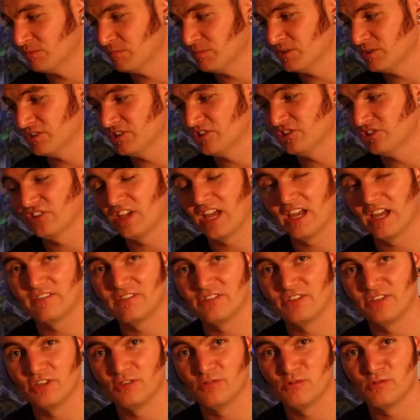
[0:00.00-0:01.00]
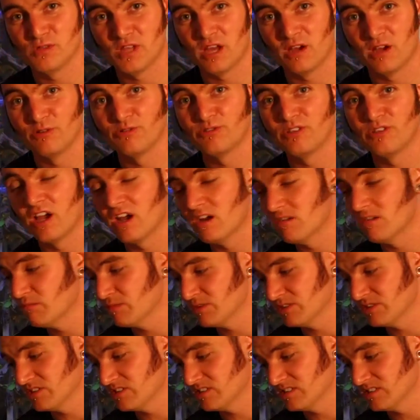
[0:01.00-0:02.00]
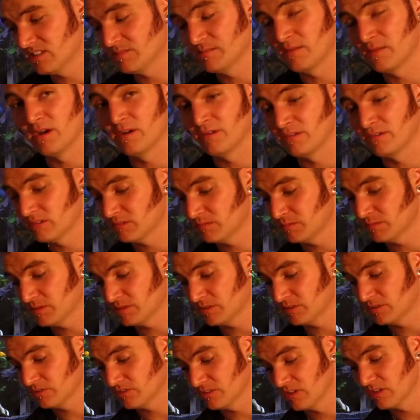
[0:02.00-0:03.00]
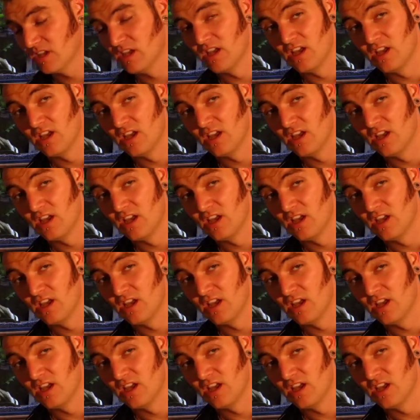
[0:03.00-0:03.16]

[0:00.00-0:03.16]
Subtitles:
which is safe to use with ozone, which is a bonus because